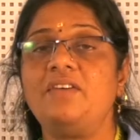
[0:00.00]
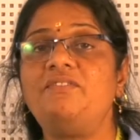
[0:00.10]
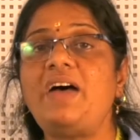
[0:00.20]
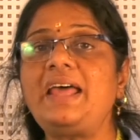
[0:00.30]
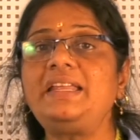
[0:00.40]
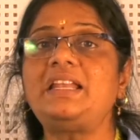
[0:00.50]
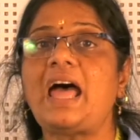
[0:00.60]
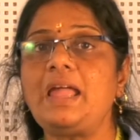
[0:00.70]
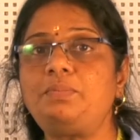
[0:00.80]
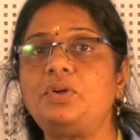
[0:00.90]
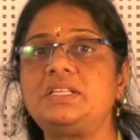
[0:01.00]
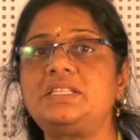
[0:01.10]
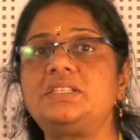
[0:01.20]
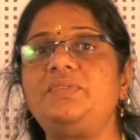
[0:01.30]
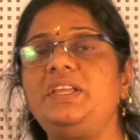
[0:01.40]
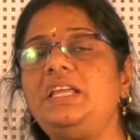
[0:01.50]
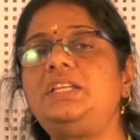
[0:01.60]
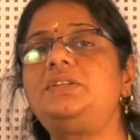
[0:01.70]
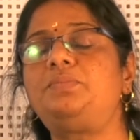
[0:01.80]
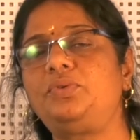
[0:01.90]
where in hypothesis we
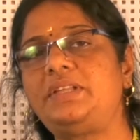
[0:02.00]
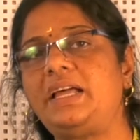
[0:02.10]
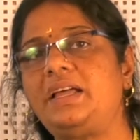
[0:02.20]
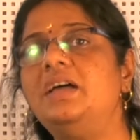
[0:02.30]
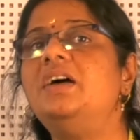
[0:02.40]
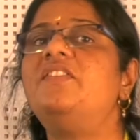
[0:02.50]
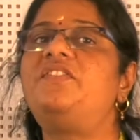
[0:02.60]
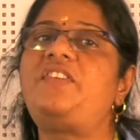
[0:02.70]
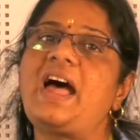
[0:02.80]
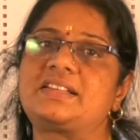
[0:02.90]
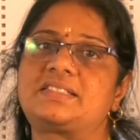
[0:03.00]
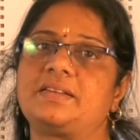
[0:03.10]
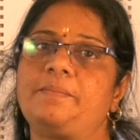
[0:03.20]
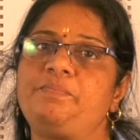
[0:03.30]
need to prove the facts,